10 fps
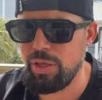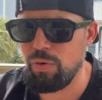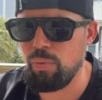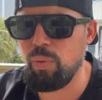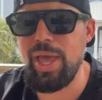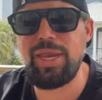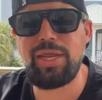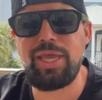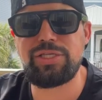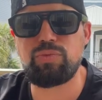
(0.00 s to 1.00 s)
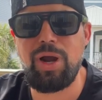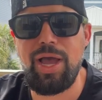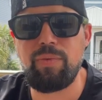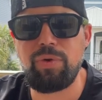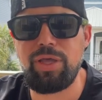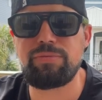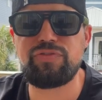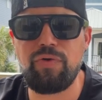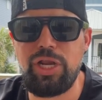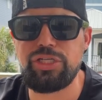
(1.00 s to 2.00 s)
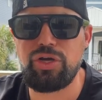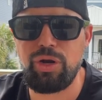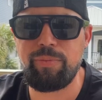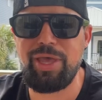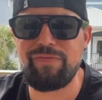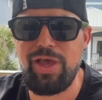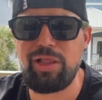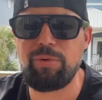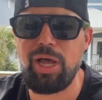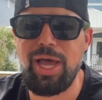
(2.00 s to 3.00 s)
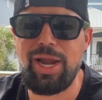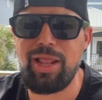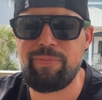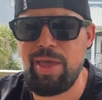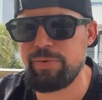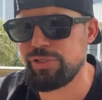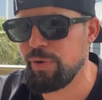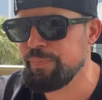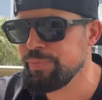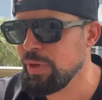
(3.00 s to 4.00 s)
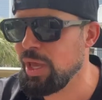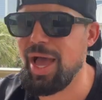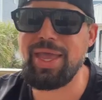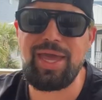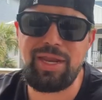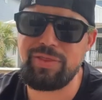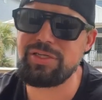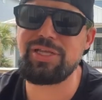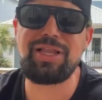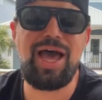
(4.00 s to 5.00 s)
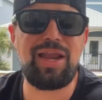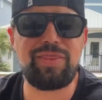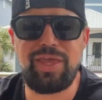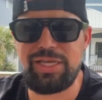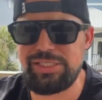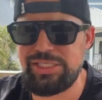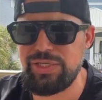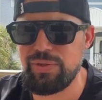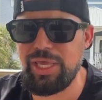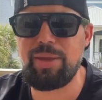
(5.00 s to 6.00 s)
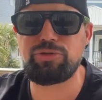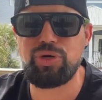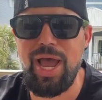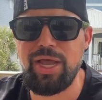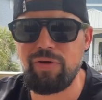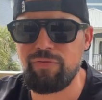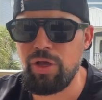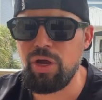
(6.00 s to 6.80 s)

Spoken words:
When is Ryan Williams' footage going to be available at Alabama? So I get it. There's a lot of things to keep track of.